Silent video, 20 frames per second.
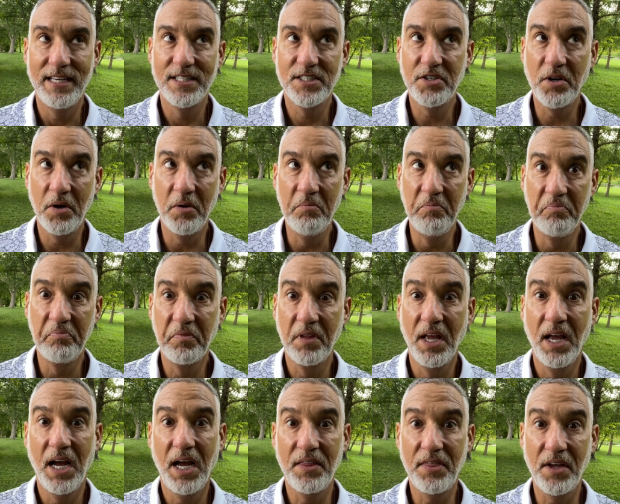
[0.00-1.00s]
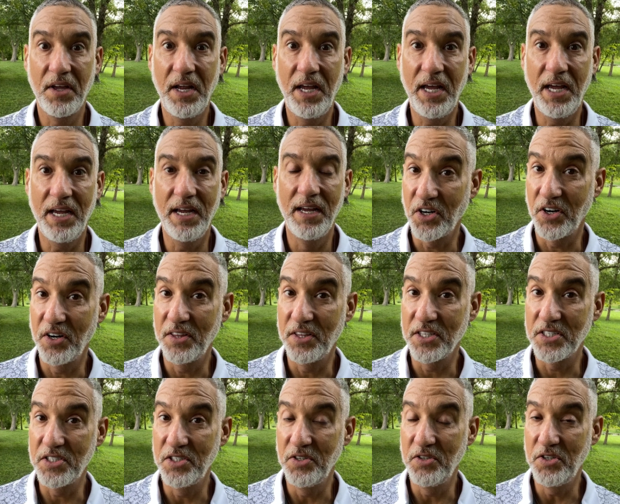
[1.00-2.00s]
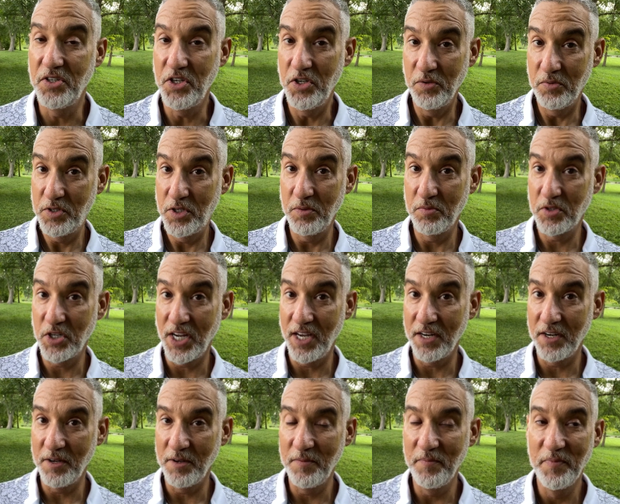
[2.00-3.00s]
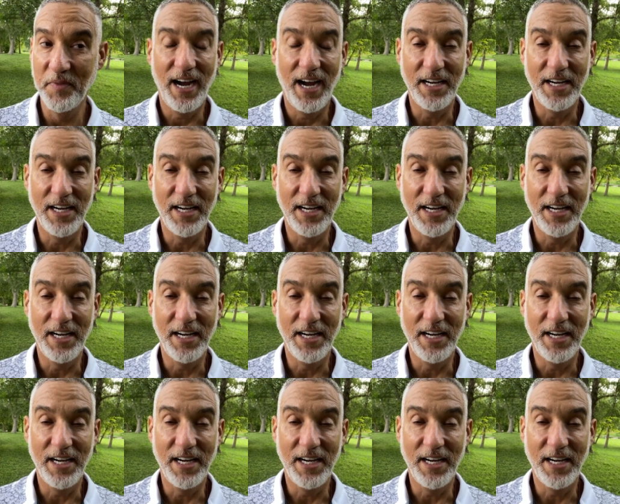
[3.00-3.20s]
So I thought, hey, started this new YouTube channel.